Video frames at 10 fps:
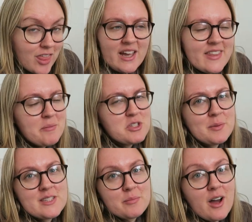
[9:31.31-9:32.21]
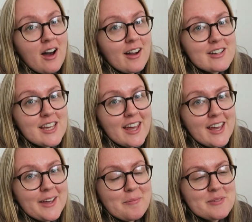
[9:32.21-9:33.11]
and then we just played some card
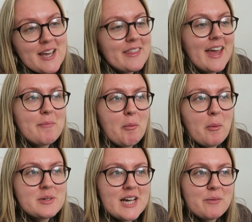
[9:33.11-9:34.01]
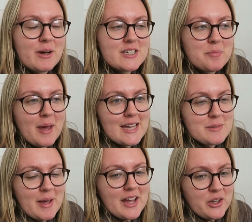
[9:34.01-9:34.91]
games, and then my mum and dad went to bed
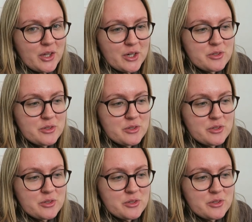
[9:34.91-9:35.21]
a bit earlier,